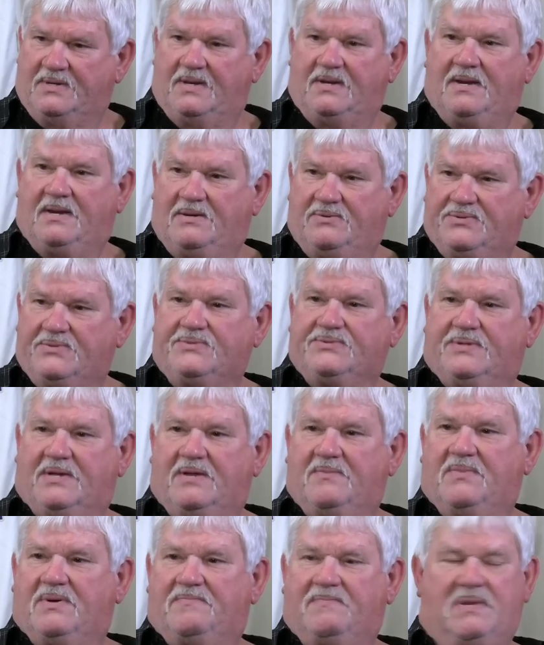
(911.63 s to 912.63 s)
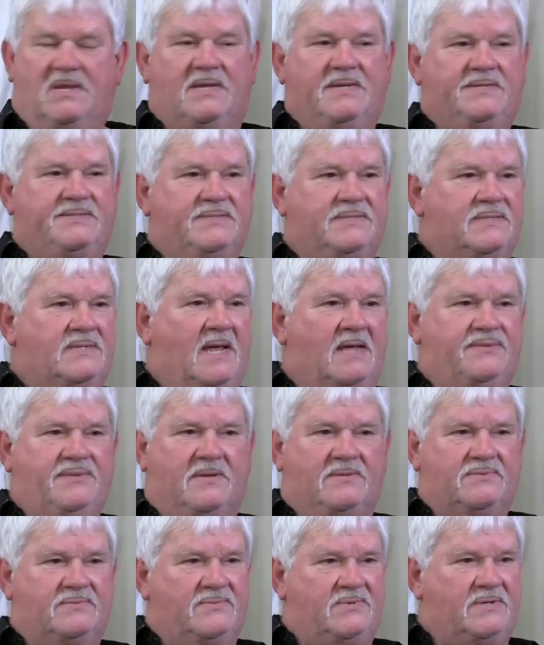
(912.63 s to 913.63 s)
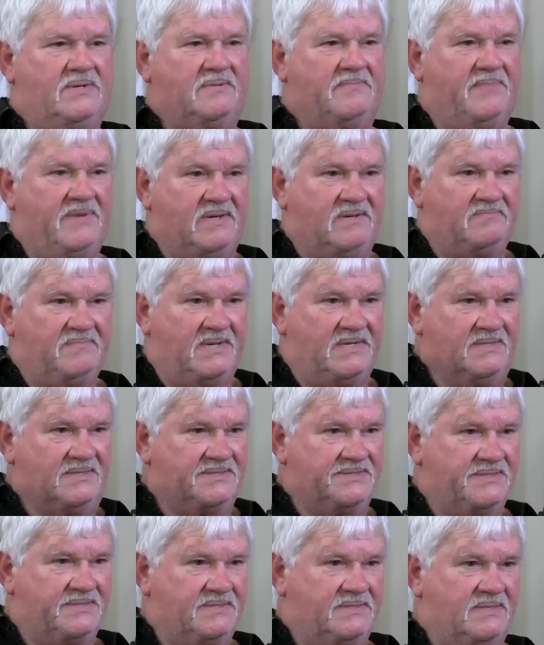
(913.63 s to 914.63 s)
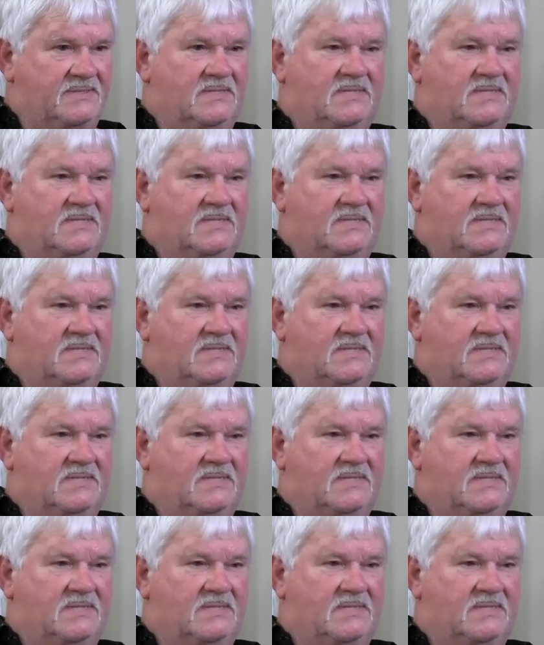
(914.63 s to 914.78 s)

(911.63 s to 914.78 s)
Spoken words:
and he was going to take my place. And I thought the world of Pete Peterson.